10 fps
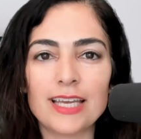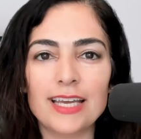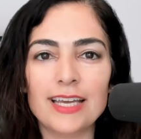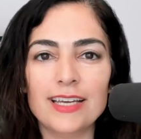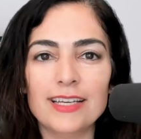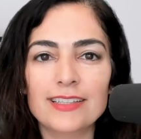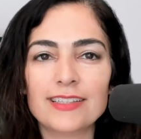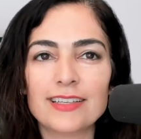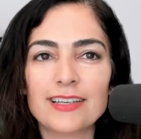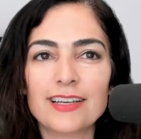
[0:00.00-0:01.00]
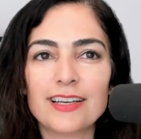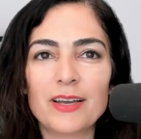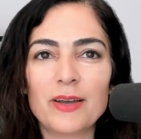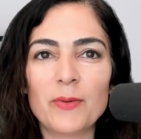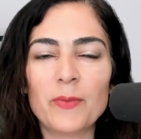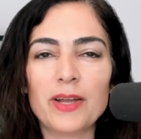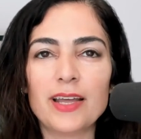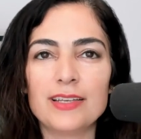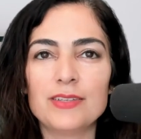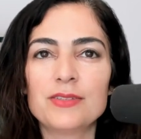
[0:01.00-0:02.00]
And when I
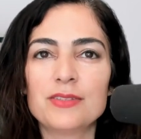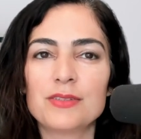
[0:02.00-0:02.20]
used